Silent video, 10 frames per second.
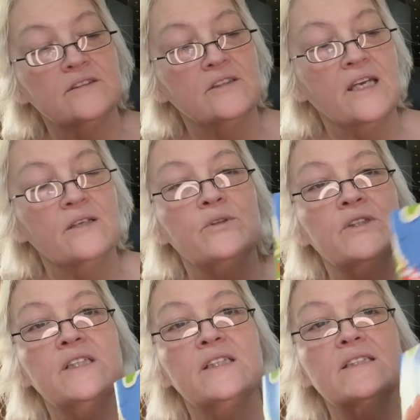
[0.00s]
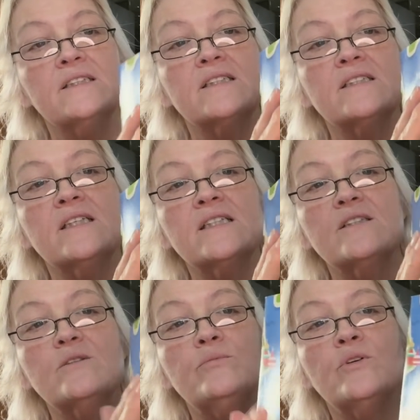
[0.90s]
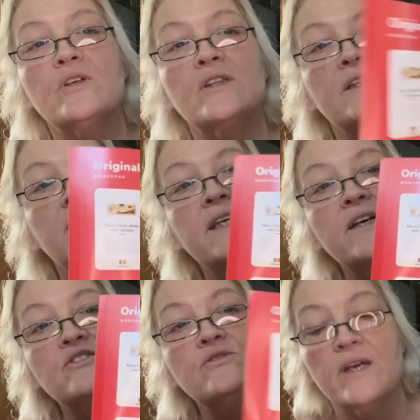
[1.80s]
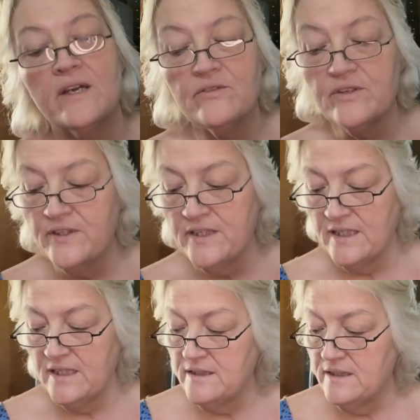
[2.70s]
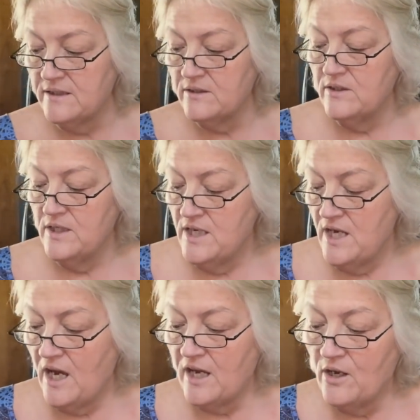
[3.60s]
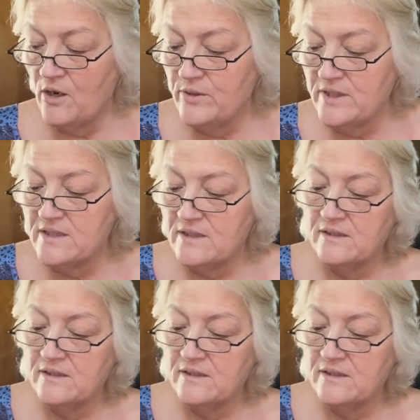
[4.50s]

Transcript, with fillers: So that's what it is, and it's a nice little booklet. It tells you everything in there. I always,